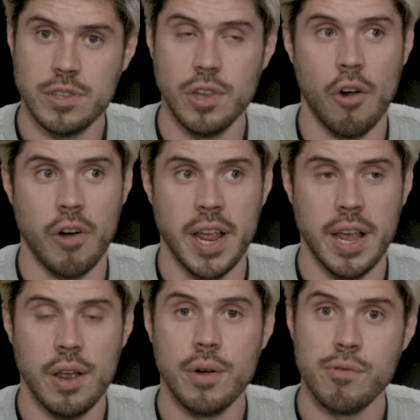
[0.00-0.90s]
Sorry,
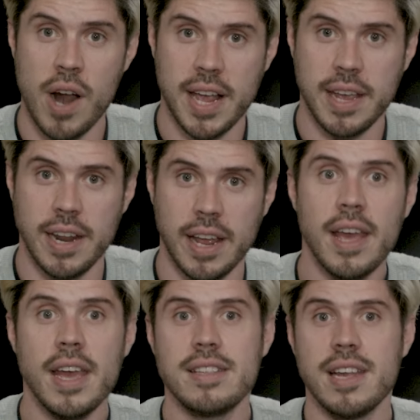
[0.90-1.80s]
Reckoning.
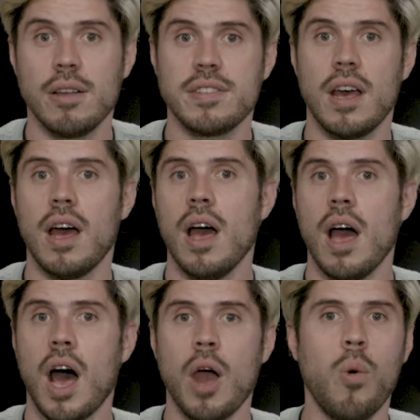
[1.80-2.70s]
He tells her, I